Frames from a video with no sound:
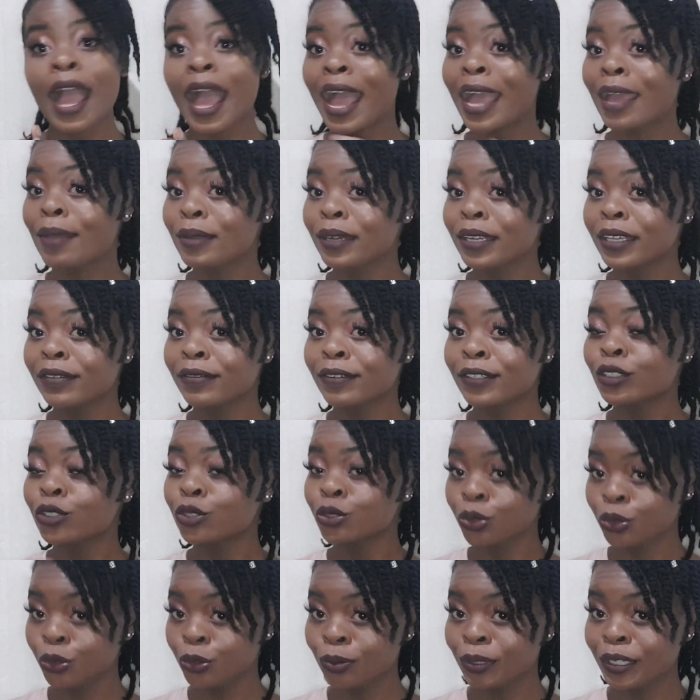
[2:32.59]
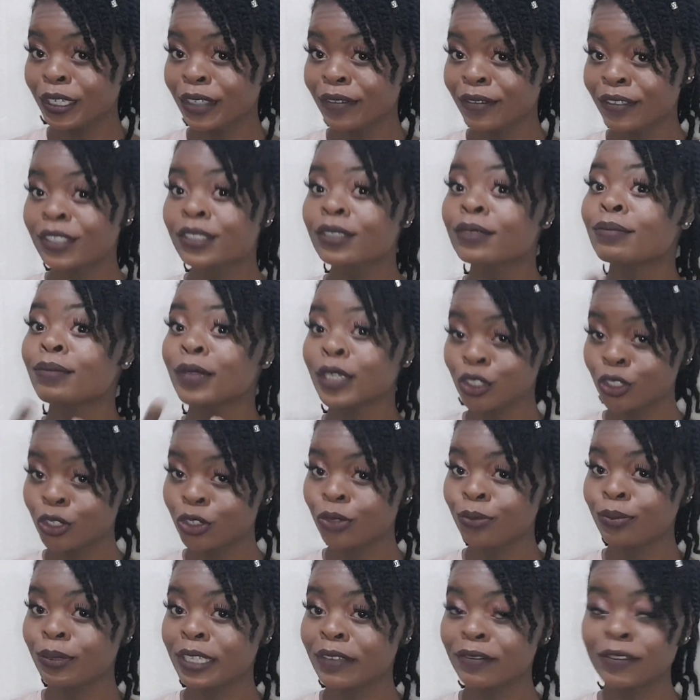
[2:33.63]
I believe it. Do you believe it? Make sure
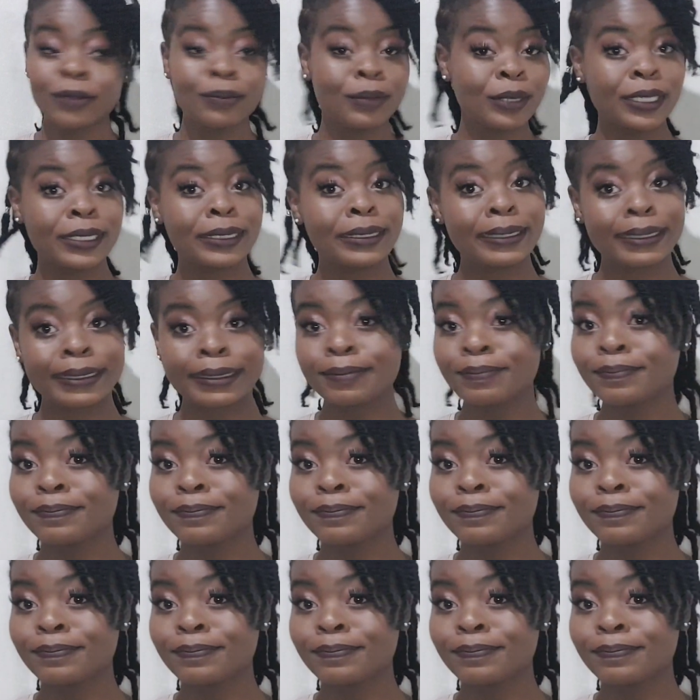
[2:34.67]
you believe it, because